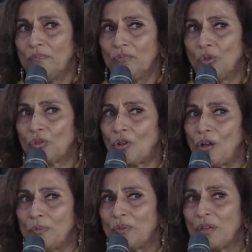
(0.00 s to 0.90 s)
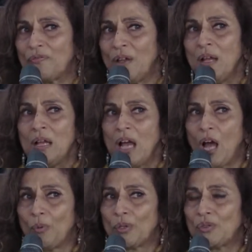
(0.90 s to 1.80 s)
those columns if
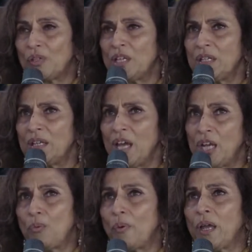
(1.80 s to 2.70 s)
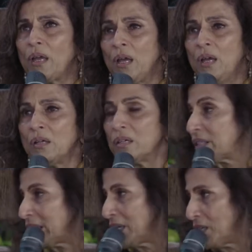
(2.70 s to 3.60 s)
I was in any way
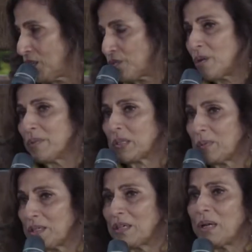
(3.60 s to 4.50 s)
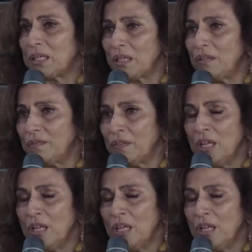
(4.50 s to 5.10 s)
curtailed from expressing myself.